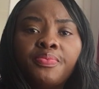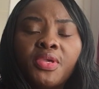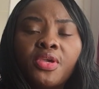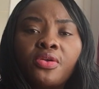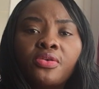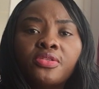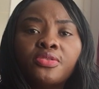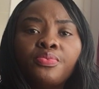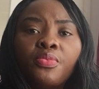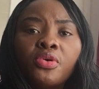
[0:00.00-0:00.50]

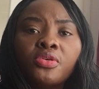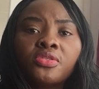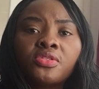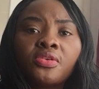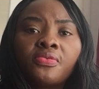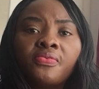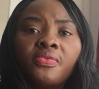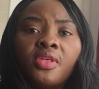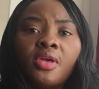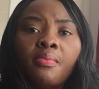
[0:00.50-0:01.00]
because most
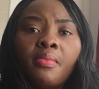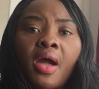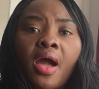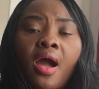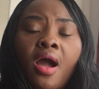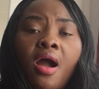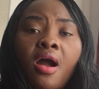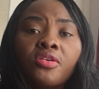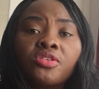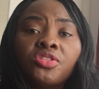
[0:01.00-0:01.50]
of them
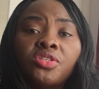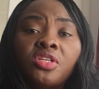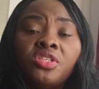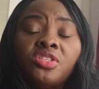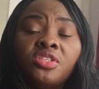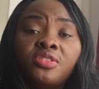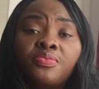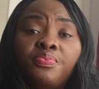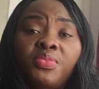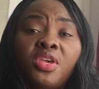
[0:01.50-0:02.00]
are actually
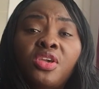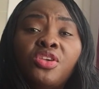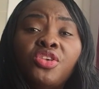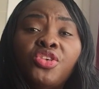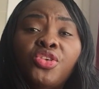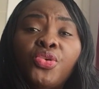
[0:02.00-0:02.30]
just being